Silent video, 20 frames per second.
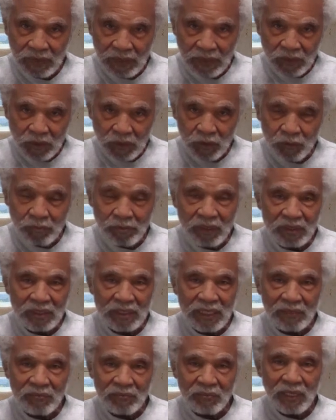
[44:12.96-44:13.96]
You must
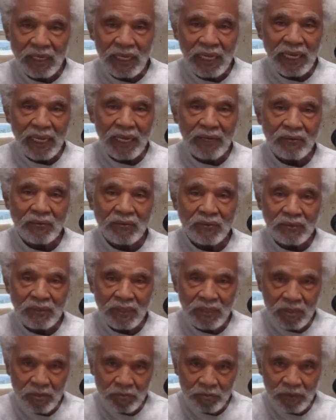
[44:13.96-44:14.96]
not rely on
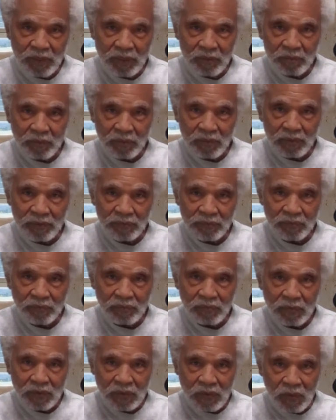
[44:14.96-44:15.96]
other people
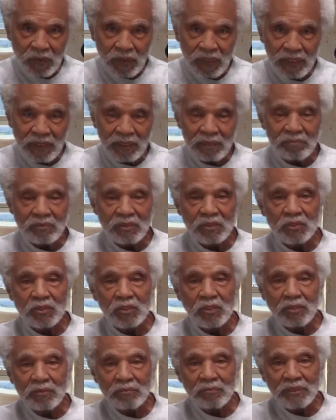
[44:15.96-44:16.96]
or let them
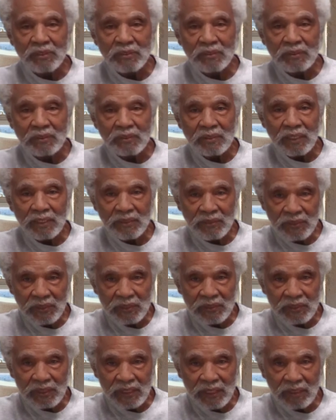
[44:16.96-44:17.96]
determine and
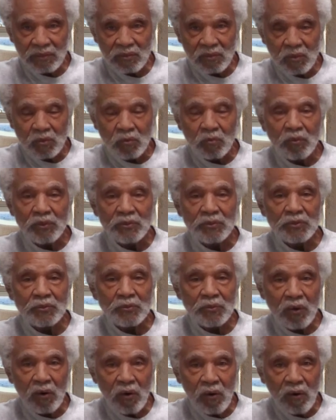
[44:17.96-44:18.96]
dictate what
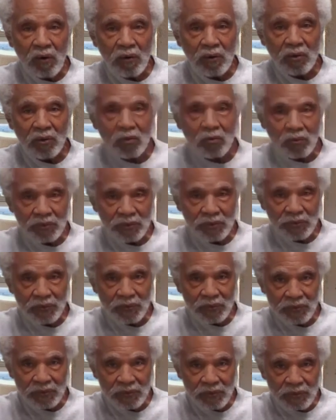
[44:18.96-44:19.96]
you are or what you're
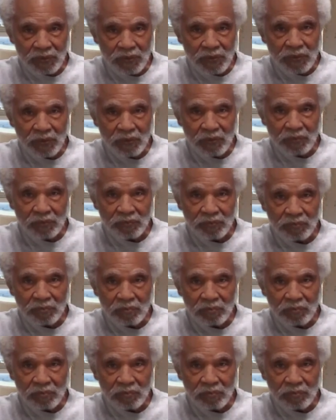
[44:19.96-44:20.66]
going to do.